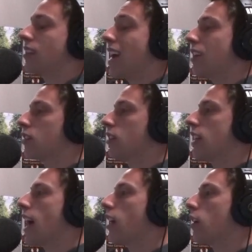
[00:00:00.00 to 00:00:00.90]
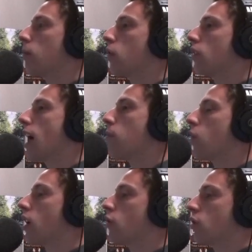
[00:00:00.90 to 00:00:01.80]
Daniels and Yellen are both top
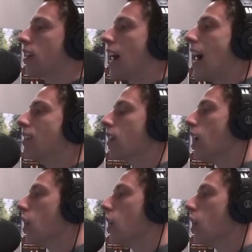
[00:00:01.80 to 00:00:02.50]
one hundred guys.